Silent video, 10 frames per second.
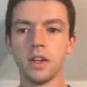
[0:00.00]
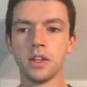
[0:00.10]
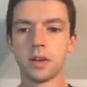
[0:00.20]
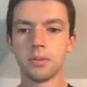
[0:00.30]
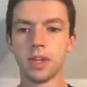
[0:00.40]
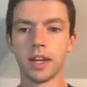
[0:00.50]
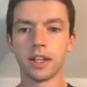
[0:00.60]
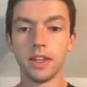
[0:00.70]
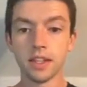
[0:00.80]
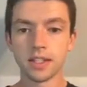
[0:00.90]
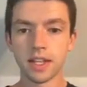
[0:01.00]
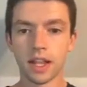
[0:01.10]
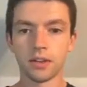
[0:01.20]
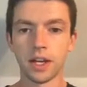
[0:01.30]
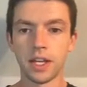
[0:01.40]
Someone like this
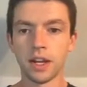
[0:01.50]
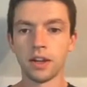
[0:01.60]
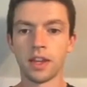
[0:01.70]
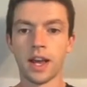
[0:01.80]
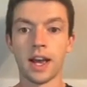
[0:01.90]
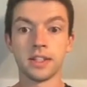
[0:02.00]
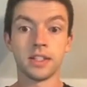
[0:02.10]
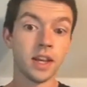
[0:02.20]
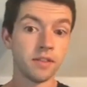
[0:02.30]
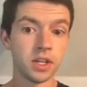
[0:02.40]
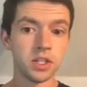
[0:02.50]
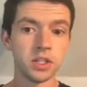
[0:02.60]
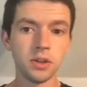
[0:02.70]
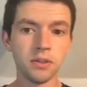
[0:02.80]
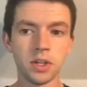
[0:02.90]
seller right here that has
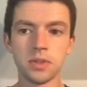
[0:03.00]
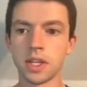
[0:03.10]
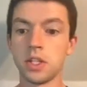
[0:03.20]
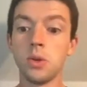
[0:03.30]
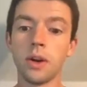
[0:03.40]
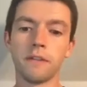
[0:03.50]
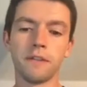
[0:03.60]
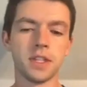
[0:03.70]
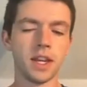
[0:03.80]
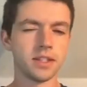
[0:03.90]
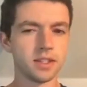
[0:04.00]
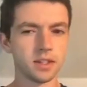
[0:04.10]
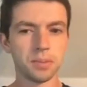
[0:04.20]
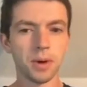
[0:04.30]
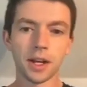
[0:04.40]
72 reviews and 258 cents,
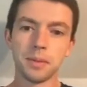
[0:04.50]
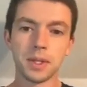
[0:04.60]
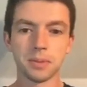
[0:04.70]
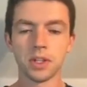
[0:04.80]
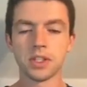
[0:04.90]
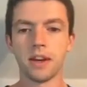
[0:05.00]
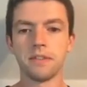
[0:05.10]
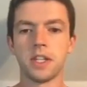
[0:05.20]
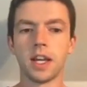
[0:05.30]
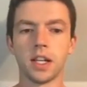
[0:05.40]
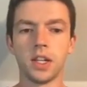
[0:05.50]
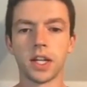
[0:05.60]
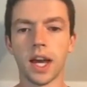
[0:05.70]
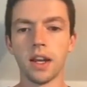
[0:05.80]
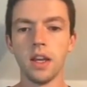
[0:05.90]
there's probably gonna be some good stuff to take a
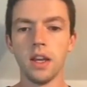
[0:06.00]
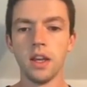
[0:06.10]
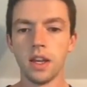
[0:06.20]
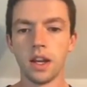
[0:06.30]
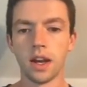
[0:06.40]
look at in